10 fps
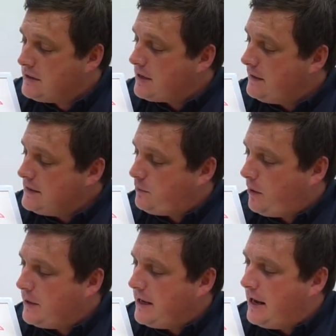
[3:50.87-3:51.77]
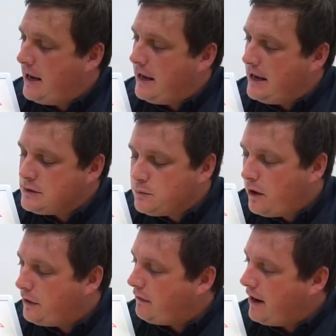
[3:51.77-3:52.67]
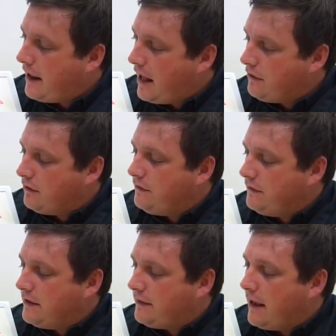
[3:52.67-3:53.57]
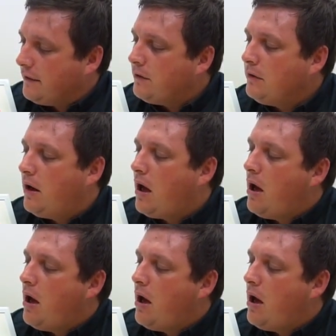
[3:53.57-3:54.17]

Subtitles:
So this property here is worth around 150,000.